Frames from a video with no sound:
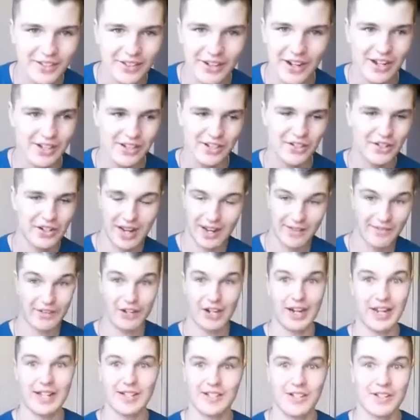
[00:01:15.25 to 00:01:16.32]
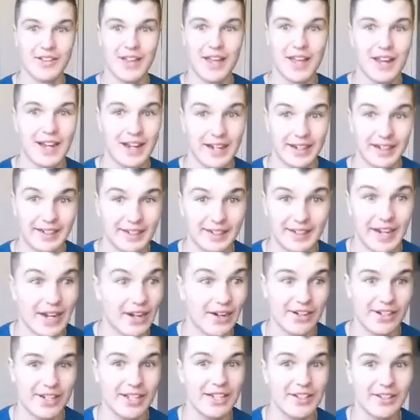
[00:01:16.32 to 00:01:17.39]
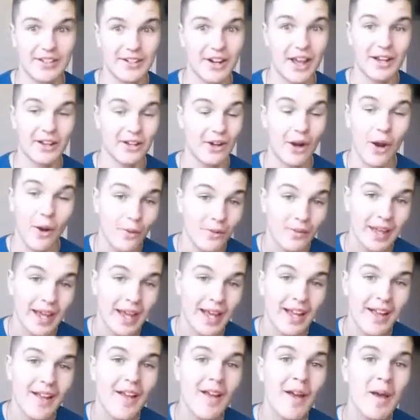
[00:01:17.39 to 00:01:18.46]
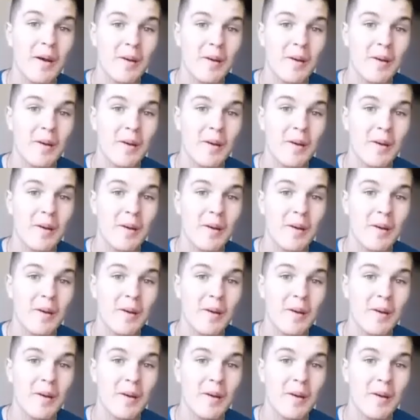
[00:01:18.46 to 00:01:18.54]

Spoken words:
They're not just going to have their hands on that. I guarantee they're not going to own that.